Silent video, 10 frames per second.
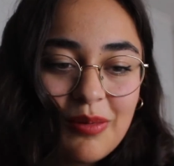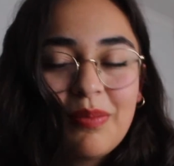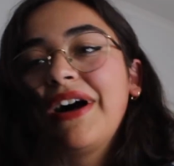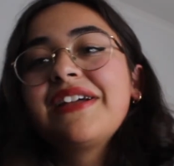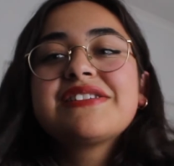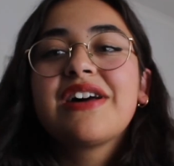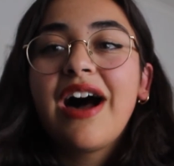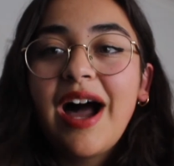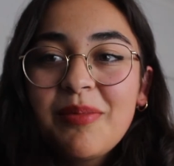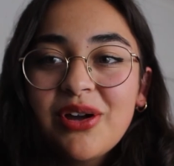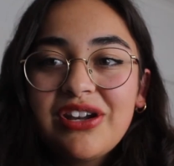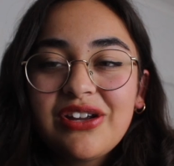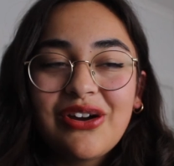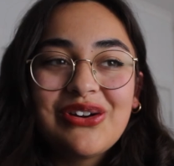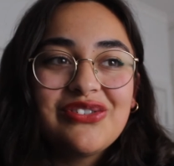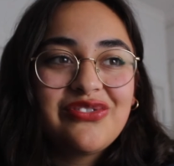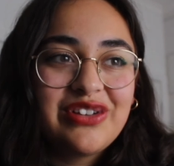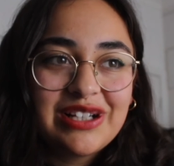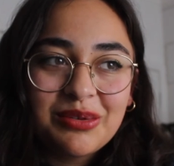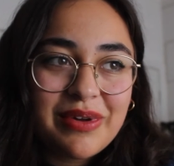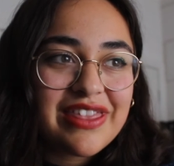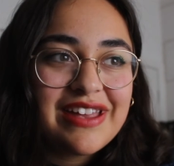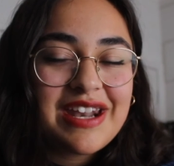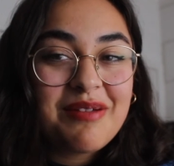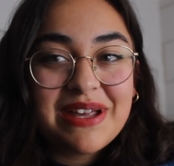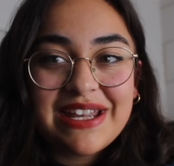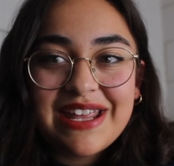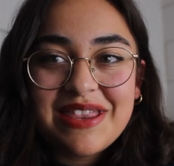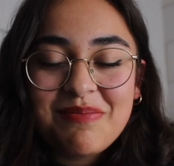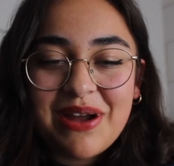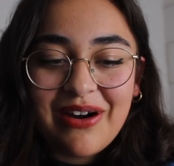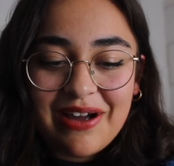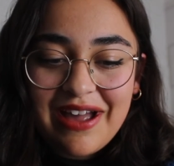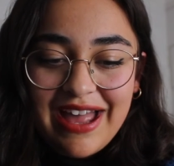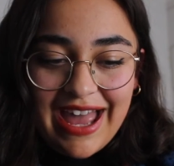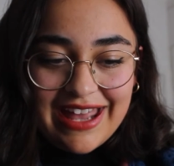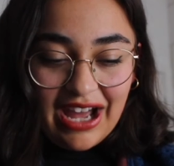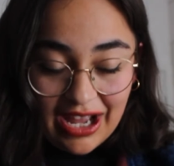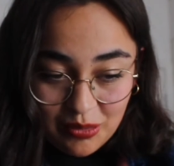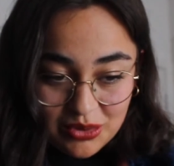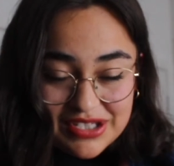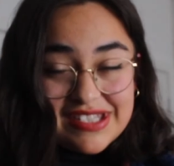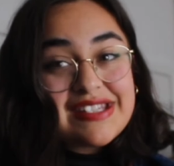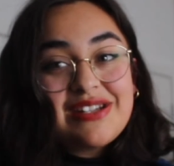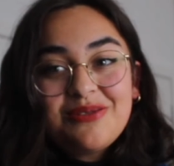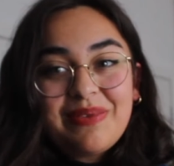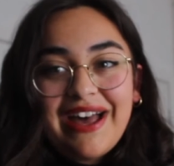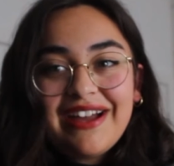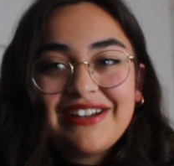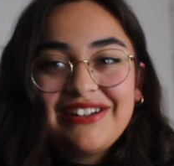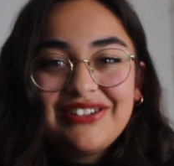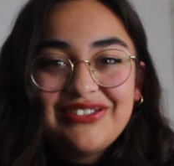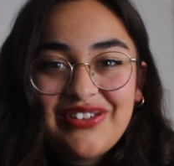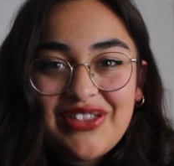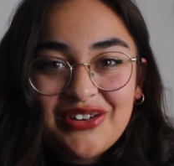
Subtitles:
But I'm gonna go fiddle with it a bit in the mirror, and I will see you back for the